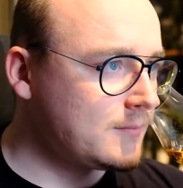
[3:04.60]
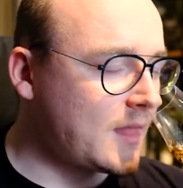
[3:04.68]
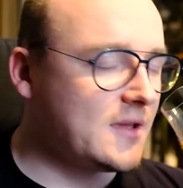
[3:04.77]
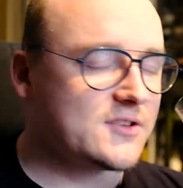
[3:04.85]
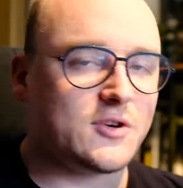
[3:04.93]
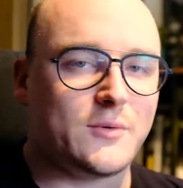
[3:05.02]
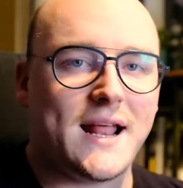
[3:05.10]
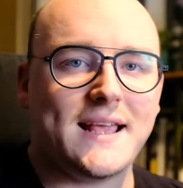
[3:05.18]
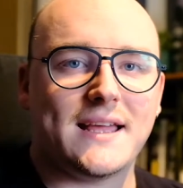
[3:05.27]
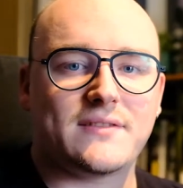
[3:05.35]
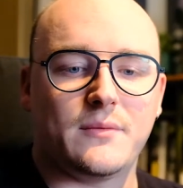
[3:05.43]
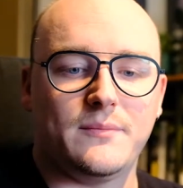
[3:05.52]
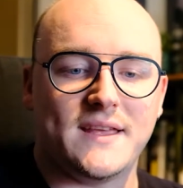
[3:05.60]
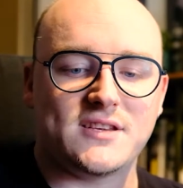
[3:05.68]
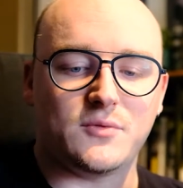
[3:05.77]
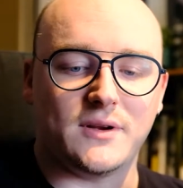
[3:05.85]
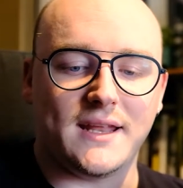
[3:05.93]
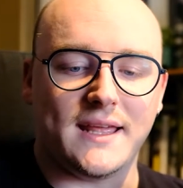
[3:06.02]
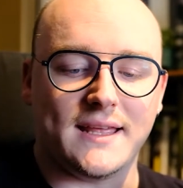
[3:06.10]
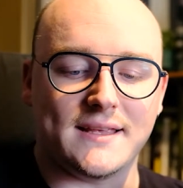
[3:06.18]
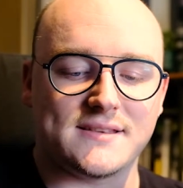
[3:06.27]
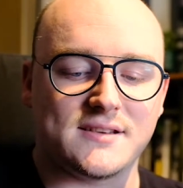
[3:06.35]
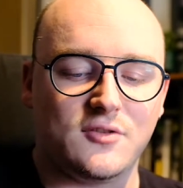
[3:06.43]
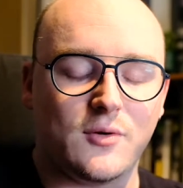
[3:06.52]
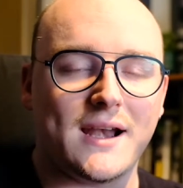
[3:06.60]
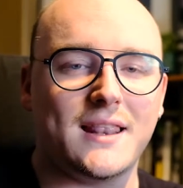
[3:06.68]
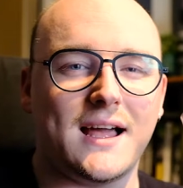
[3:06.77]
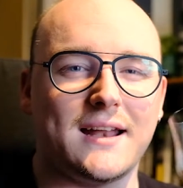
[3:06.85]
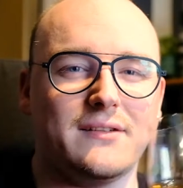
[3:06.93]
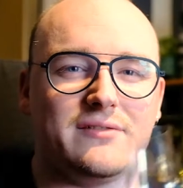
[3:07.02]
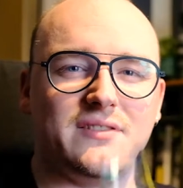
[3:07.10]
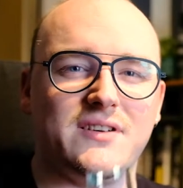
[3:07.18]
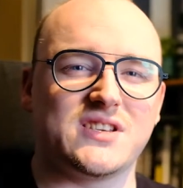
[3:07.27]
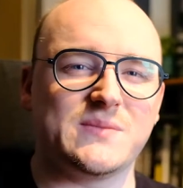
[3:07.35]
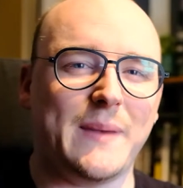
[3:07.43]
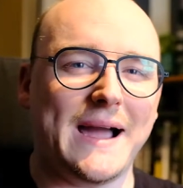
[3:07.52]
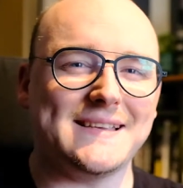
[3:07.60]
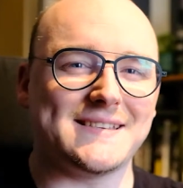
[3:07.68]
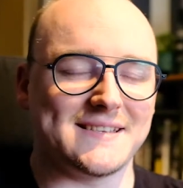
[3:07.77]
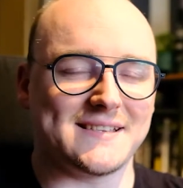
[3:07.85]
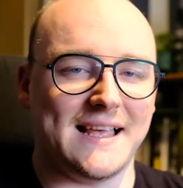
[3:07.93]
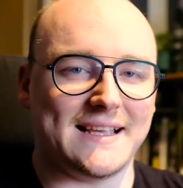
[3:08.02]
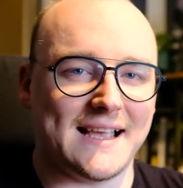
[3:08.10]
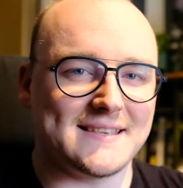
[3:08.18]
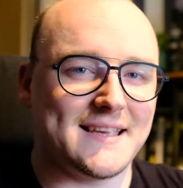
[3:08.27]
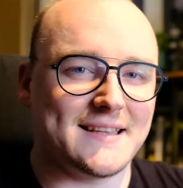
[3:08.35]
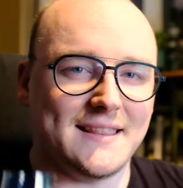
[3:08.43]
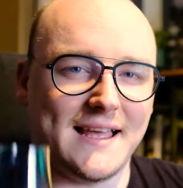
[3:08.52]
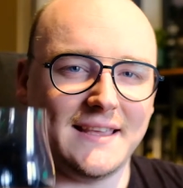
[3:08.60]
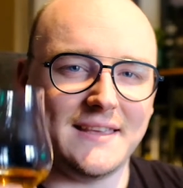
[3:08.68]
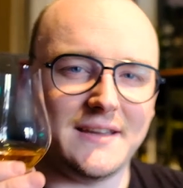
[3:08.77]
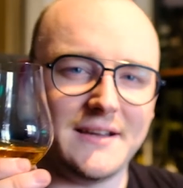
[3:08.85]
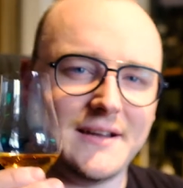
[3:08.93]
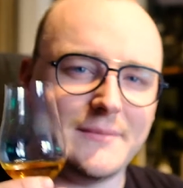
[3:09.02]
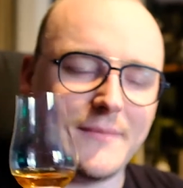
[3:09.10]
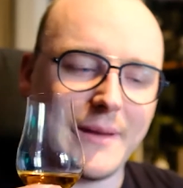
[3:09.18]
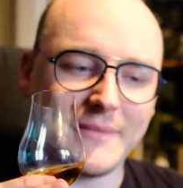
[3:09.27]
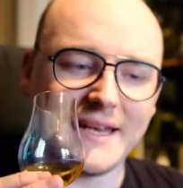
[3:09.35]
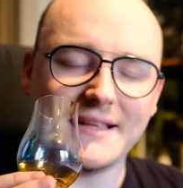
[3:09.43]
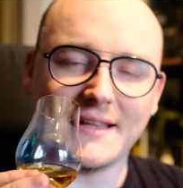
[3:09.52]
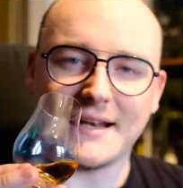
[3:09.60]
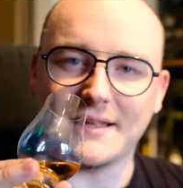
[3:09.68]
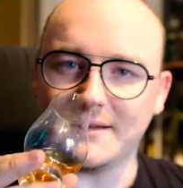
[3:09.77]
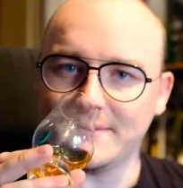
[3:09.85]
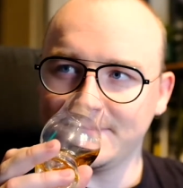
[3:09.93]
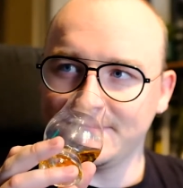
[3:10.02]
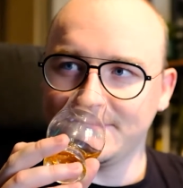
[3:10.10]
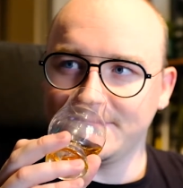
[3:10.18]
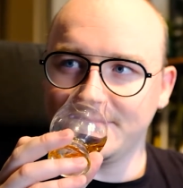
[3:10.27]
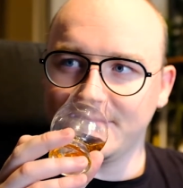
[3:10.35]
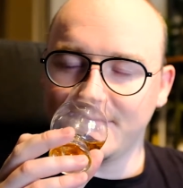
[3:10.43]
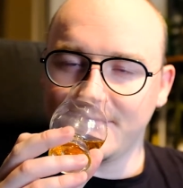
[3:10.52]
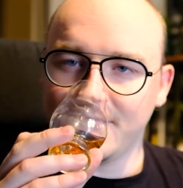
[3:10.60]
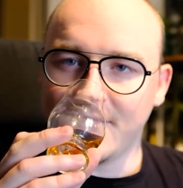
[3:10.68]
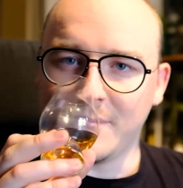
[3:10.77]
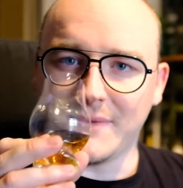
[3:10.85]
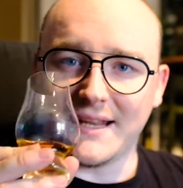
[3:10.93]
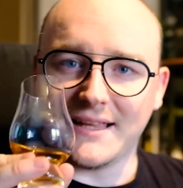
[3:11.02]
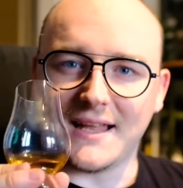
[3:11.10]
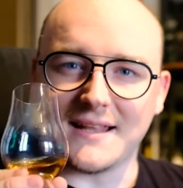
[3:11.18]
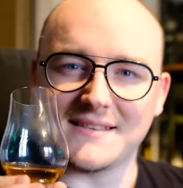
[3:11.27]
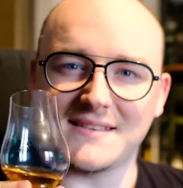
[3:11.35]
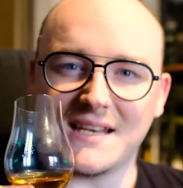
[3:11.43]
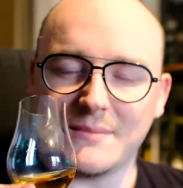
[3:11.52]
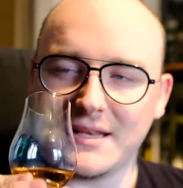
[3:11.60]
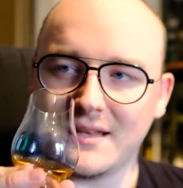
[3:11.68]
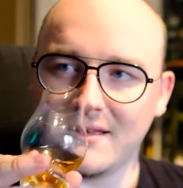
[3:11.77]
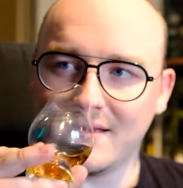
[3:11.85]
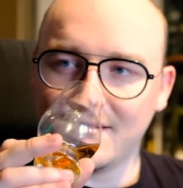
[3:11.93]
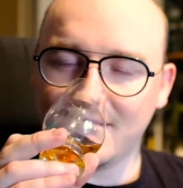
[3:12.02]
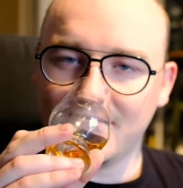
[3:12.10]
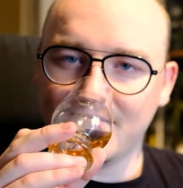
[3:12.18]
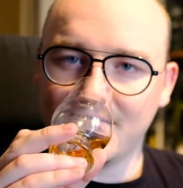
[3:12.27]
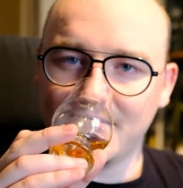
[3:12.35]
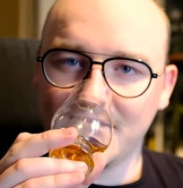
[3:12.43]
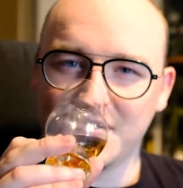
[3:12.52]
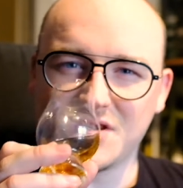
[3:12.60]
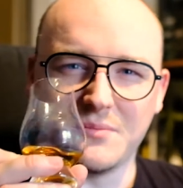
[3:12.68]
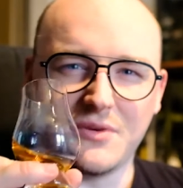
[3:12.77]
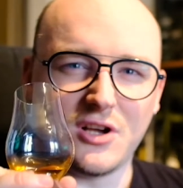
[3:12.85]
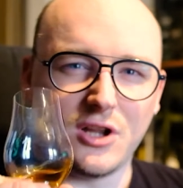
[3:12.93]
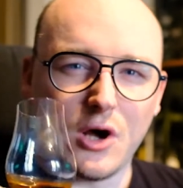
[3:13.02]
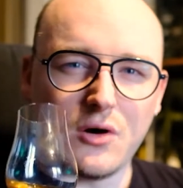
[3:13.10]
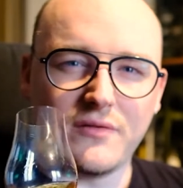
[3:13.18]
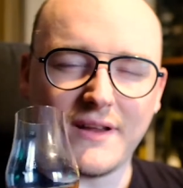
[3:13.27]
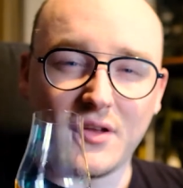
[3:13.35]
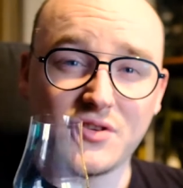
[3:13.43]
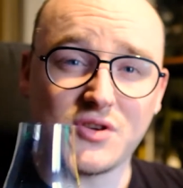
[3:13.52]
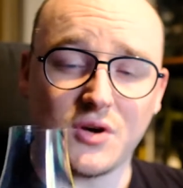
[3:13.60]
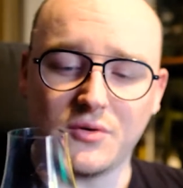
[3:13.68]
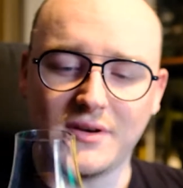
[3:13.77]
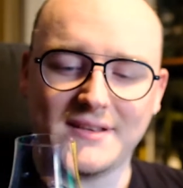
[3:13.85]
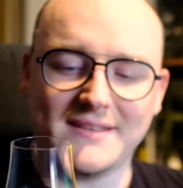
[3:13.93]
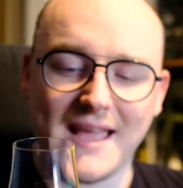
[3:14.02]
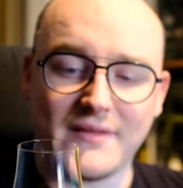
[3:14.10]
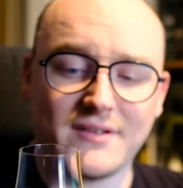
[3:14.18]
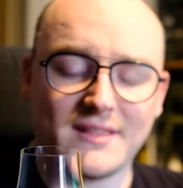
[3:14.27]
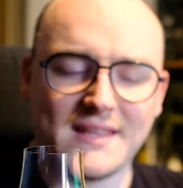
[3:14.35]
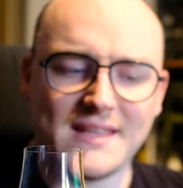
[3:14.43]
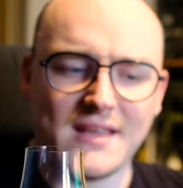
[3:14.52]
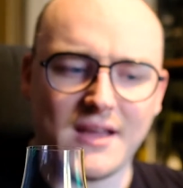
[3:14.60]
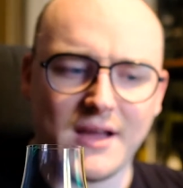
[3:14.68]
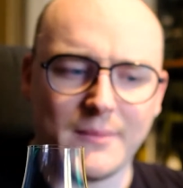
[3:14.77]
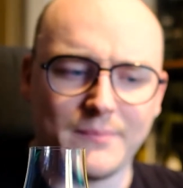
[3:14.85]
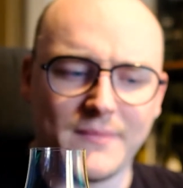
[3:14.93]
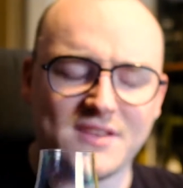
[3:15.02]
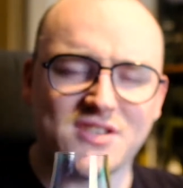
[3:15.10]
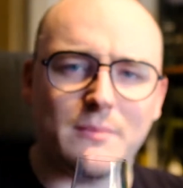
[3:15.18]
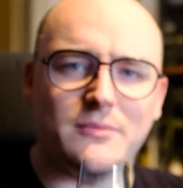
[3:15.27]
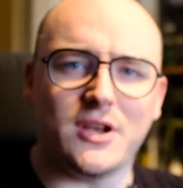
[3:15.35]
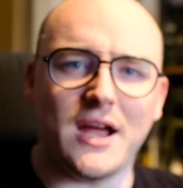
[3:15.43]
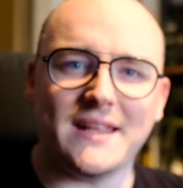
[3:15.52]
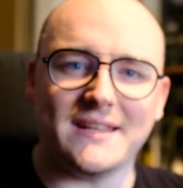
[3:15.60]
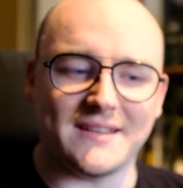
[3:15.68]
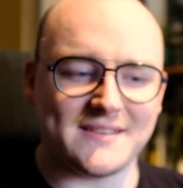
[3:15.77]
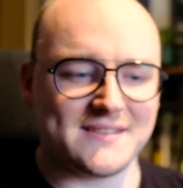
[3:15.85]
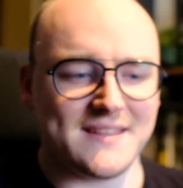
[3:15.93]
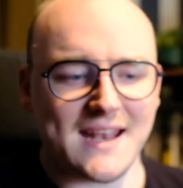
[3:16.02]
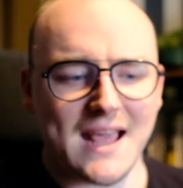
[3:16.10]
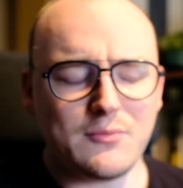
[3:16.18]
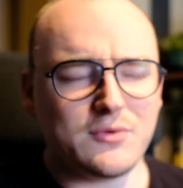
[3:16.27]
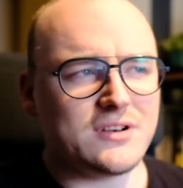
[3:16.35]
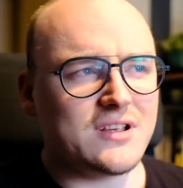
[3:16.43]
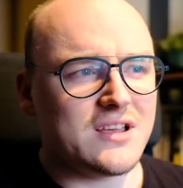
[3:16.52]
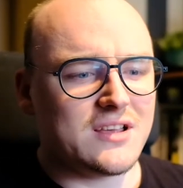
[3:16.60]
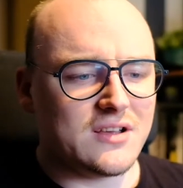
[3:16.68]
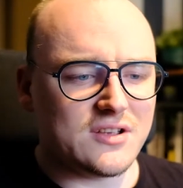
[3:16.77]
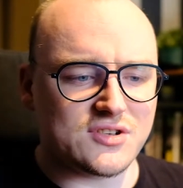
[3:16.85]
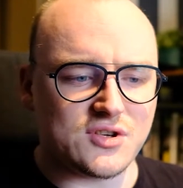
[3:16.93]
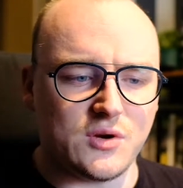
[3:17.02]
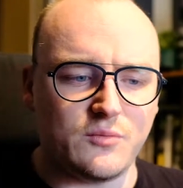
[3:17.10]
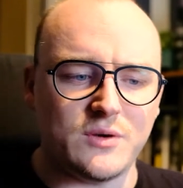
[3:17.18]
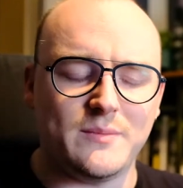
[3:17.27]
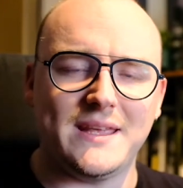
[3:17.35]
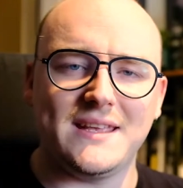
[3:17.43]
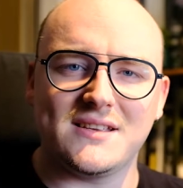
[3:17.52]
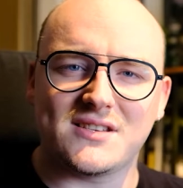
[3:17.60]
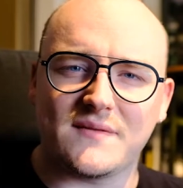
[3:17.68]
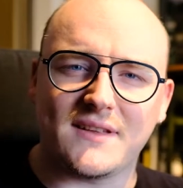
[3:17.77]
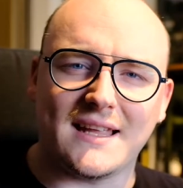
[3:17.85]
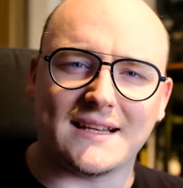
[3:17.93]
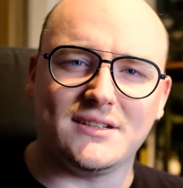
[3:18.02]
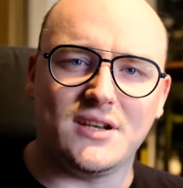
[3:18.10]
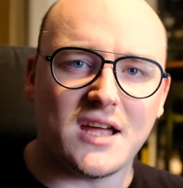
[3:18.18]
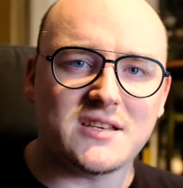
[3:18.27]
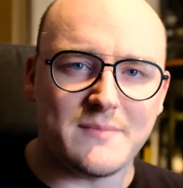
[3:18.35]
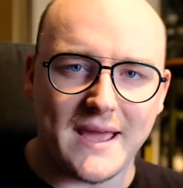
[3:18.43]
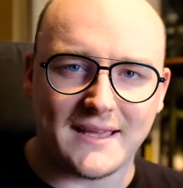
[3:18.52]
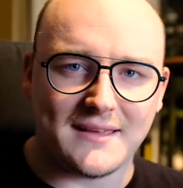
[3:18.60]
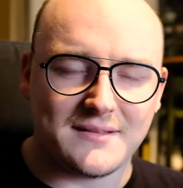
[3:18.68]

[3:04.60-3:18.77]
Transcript: So what I get from this one is quite a lot of spices. Like I said, I'm getting a lot of cinnamon, some clove, and also definitely some nuttiness that I would assume would be something like nutmeg.